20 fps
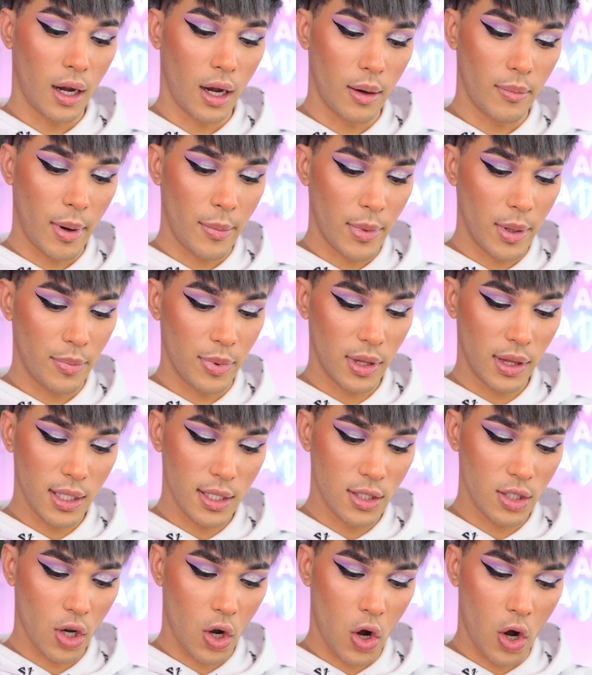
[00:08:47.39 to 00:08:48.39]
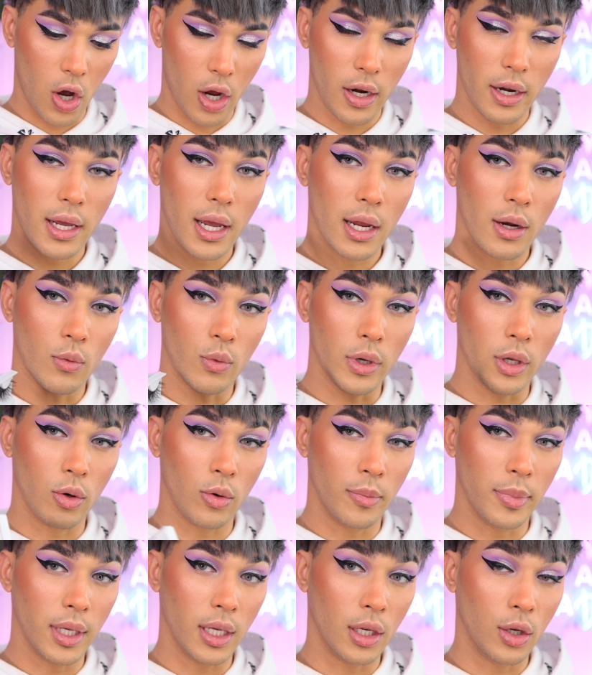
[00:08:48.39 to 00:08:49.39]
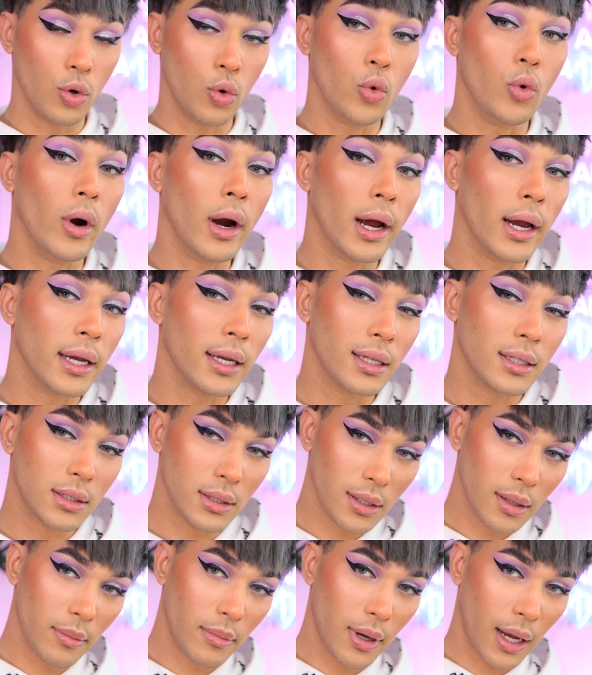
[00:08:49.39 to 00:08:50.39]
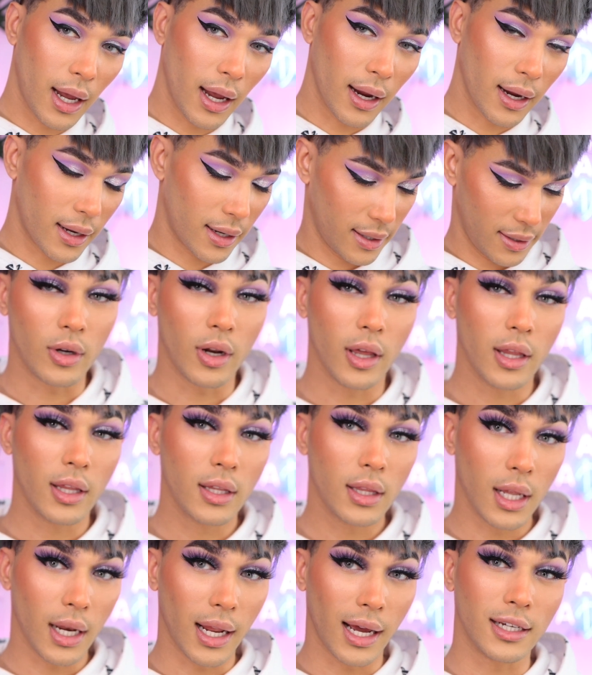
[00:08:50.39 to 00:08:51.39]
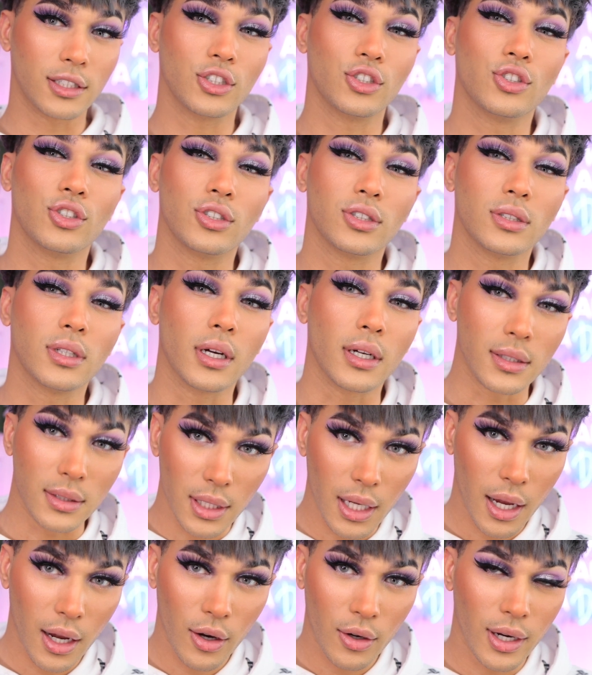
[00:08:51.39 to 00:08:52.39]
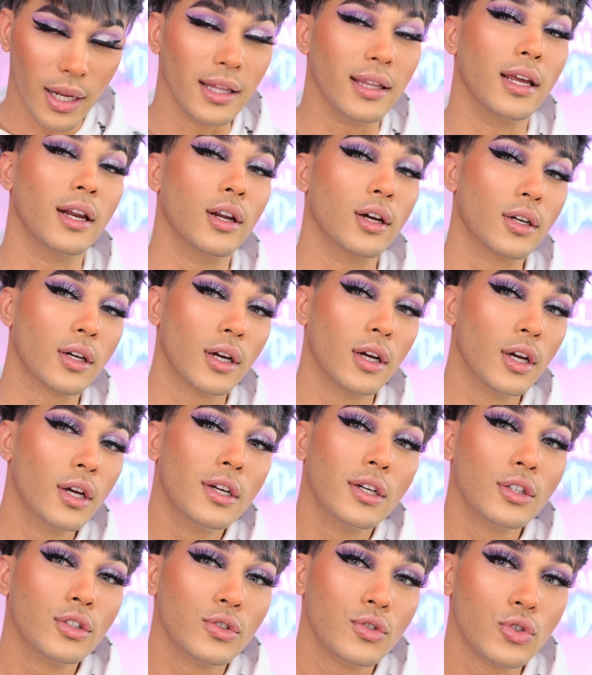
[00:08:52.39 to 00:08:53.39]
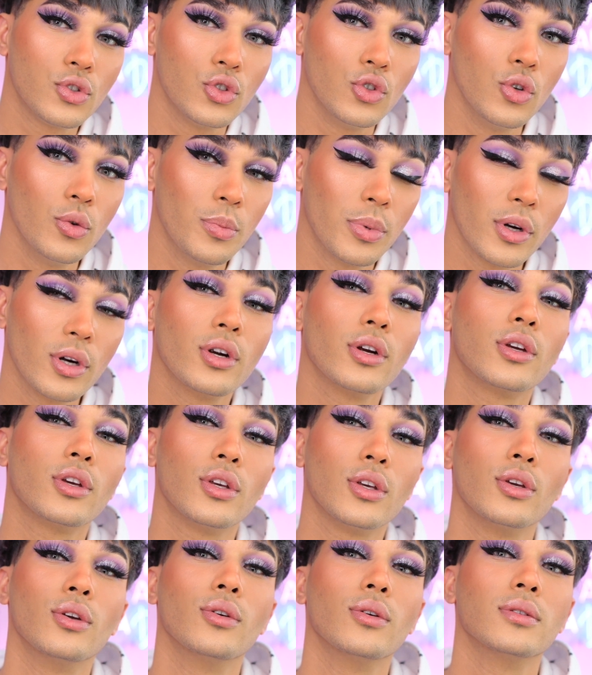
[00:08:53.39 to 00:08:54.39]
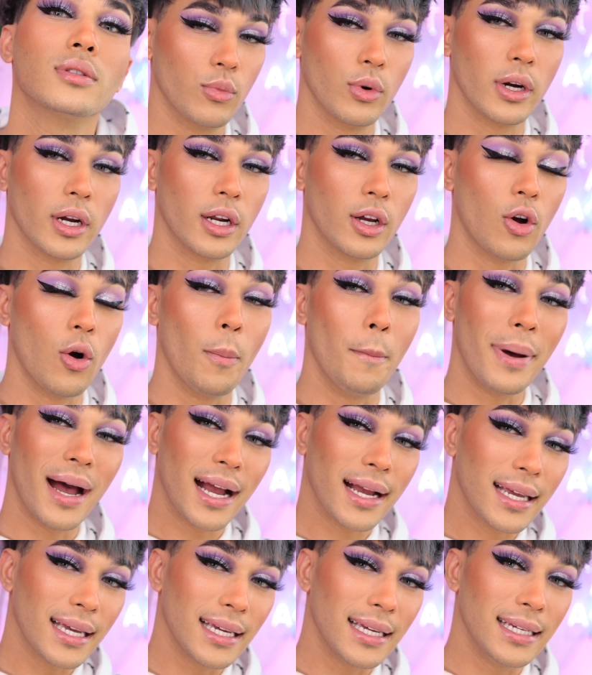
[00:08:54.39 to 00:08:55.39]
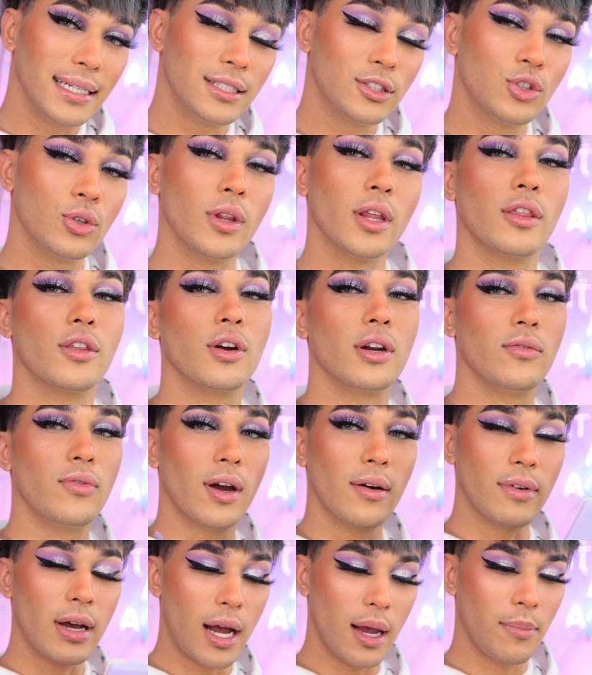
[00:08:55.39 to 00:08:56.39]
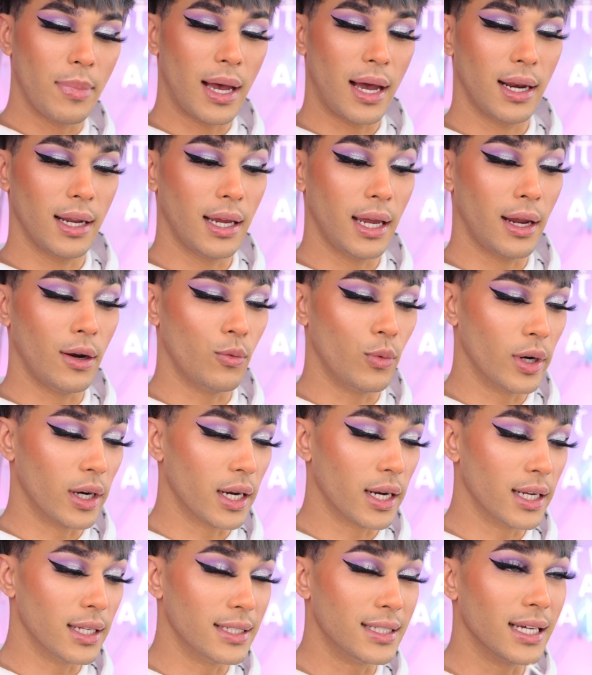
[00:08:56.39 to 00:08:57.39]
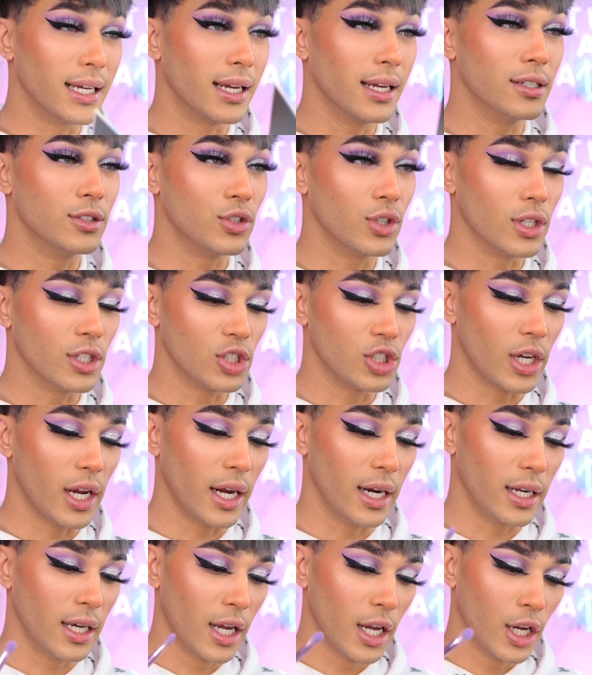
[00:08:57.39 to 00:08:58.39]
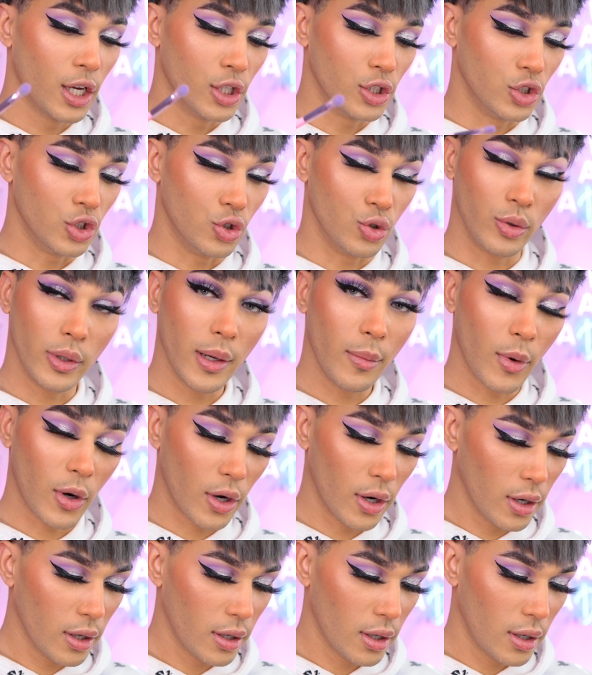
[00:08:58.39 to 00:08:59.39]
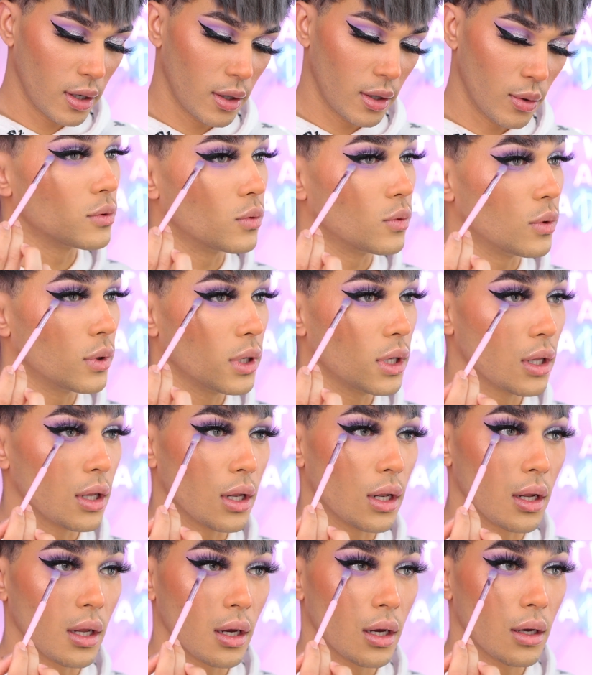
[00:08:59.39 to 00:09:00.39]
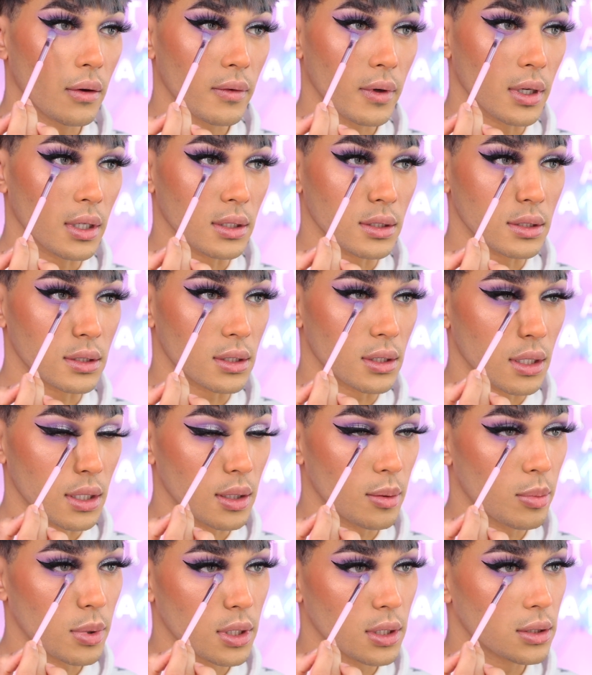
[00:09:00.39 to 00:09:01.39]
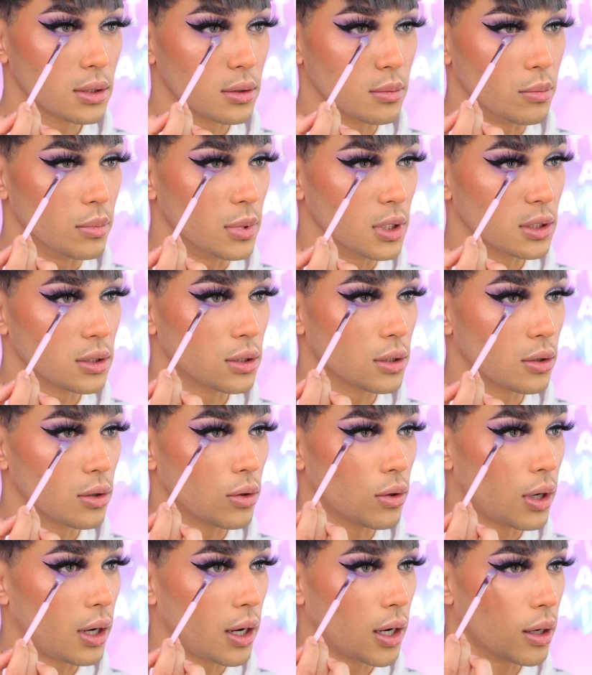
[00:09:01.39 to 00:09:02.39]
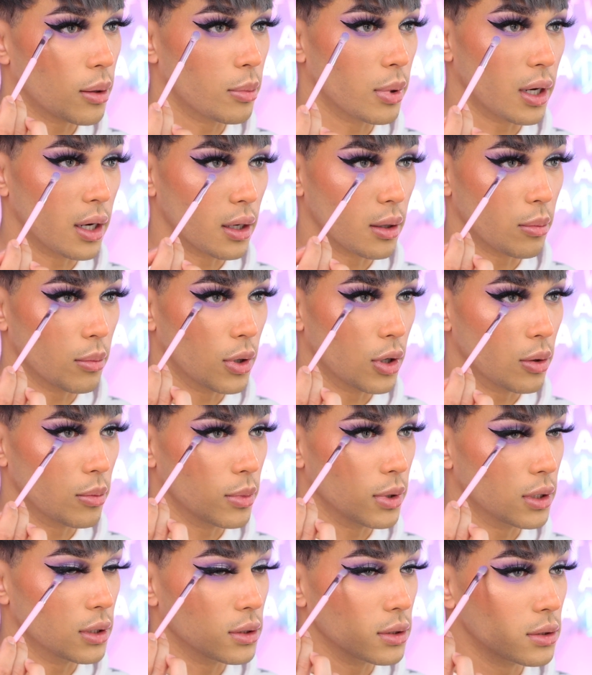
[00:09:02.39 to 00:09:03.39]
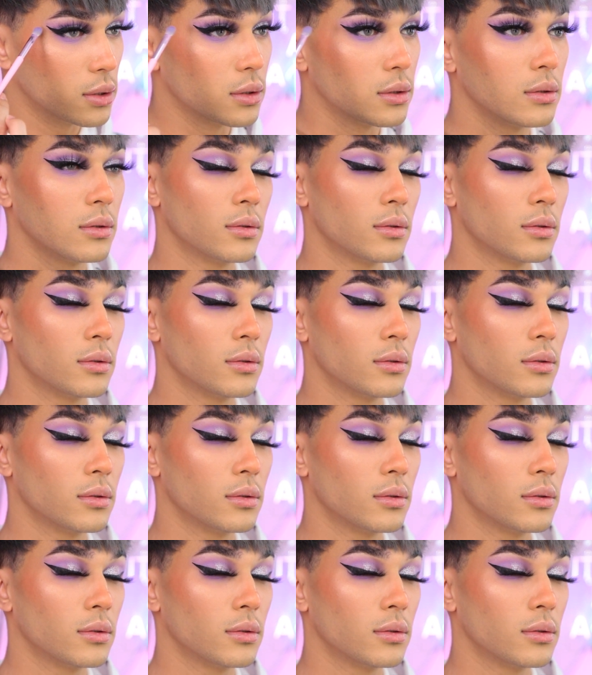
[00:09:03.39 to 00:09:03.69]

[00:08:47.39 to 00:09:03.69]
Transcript: I'm going to put these on and we'll be right back. Now that the lashes are stuck down and they look super cute, we're going to go back into the 35 eye palette and we're going to dig into the shade Dreamer. We love a sleepless mystical eye bag moment.